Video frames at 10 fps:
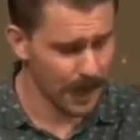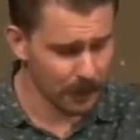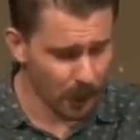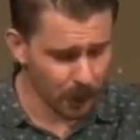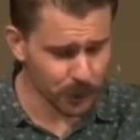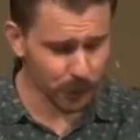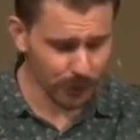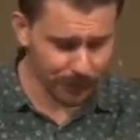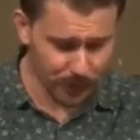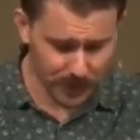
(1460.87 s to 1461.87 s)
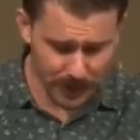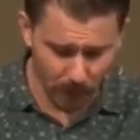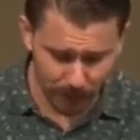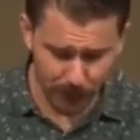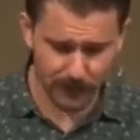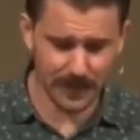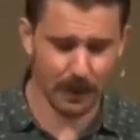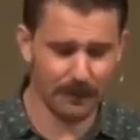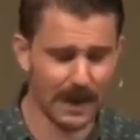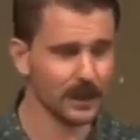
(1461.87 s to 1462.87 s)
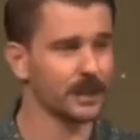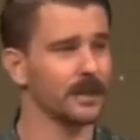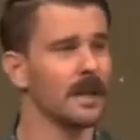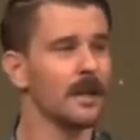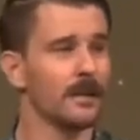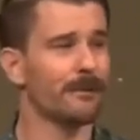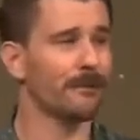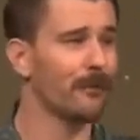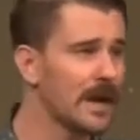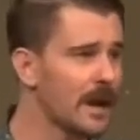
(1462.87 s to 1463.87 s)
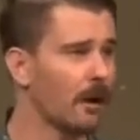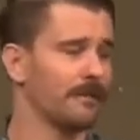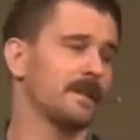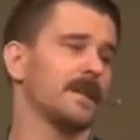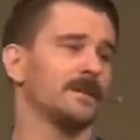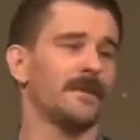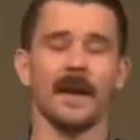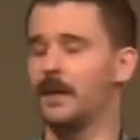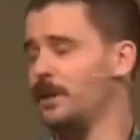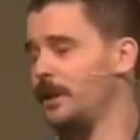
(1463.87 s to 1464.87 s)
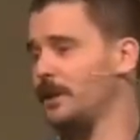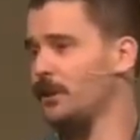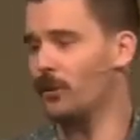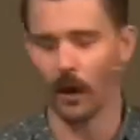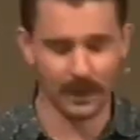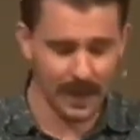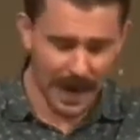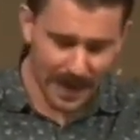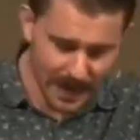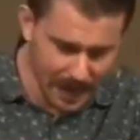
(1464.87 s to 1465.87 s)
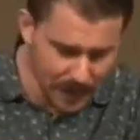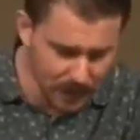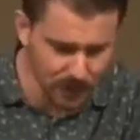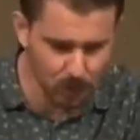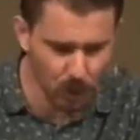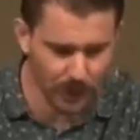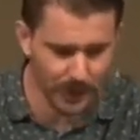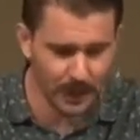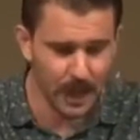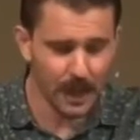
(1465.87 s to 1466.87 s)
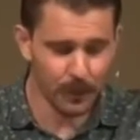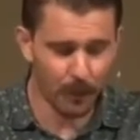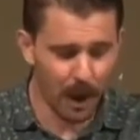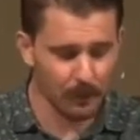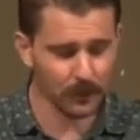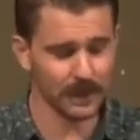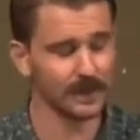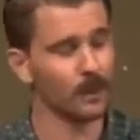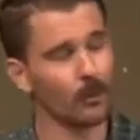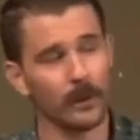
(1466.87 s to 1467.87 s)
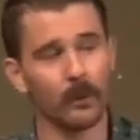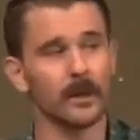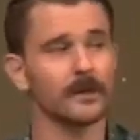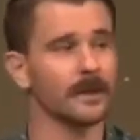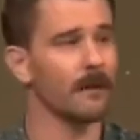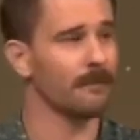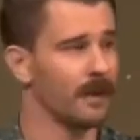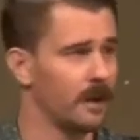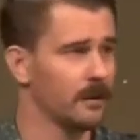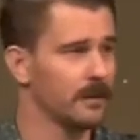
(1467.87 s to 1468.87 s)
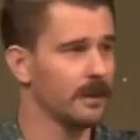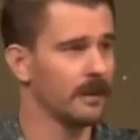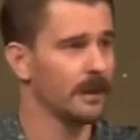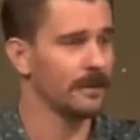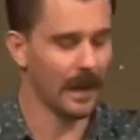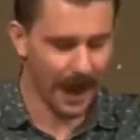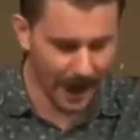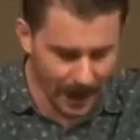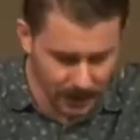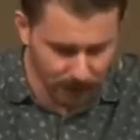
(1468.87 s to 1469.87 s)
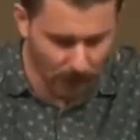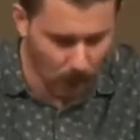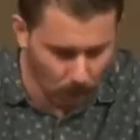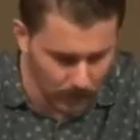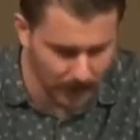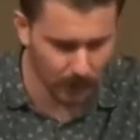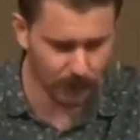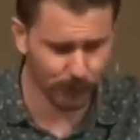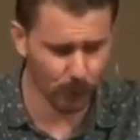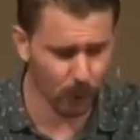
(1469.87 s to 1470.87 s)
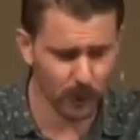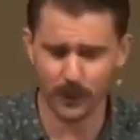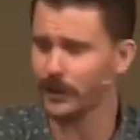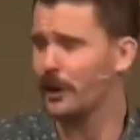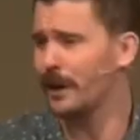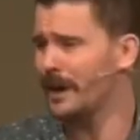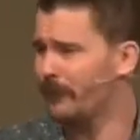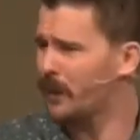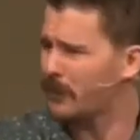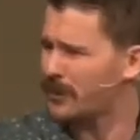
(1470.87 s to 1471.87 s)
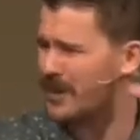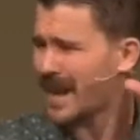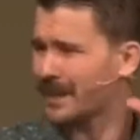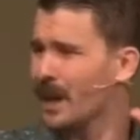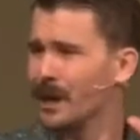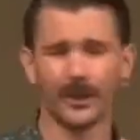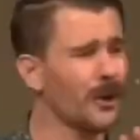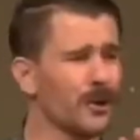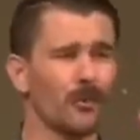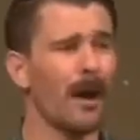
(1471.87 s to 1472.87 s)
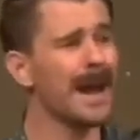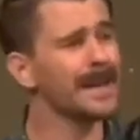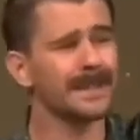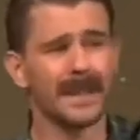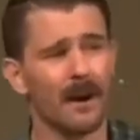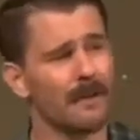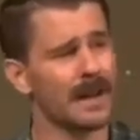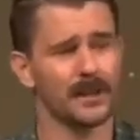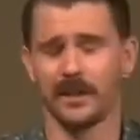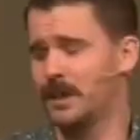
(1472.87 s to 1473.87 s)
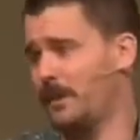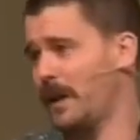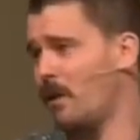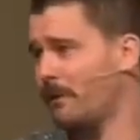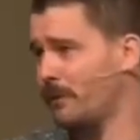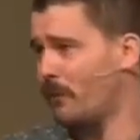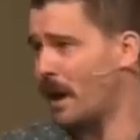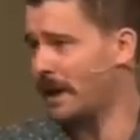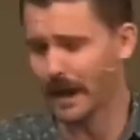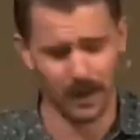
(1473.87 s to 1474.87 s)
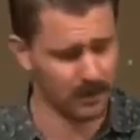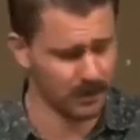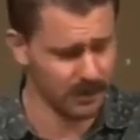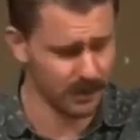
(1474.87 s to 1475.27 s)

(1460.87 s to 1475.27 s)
And those who refuse the offer of salvation, the free offer that is found in Jesus Christ, here this morning, the Bible says that we will suffer at the hands of a holy God for all eternity if we reject so great a salvation that's being offered right now.